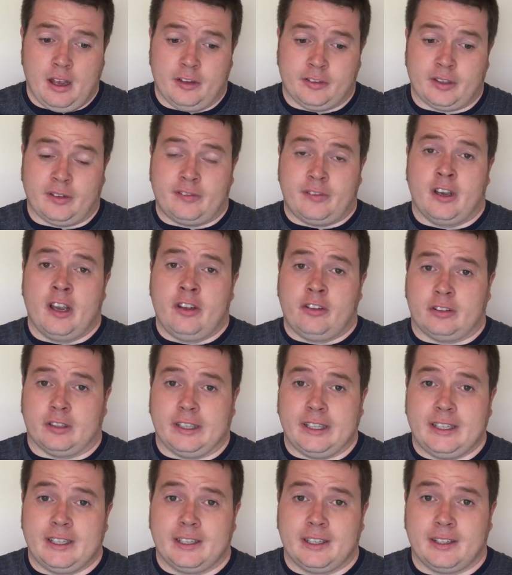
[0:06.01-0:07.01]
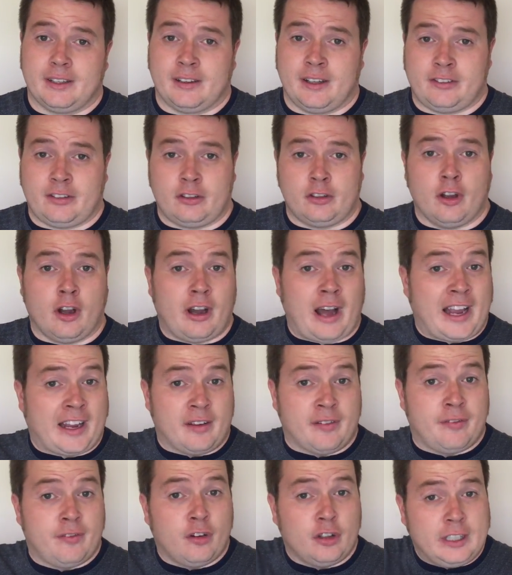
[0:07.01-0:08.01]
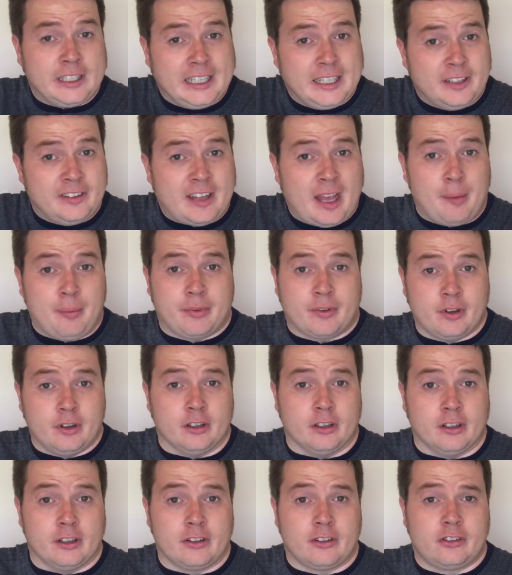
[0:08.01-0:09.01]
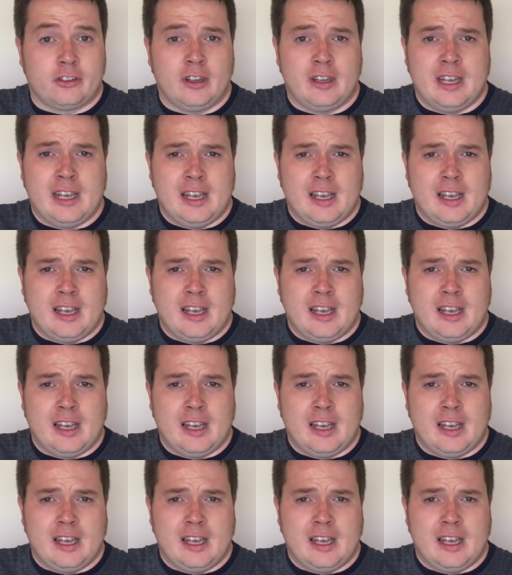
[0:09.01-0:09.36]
So firstly, this is not like a fully in-depth course.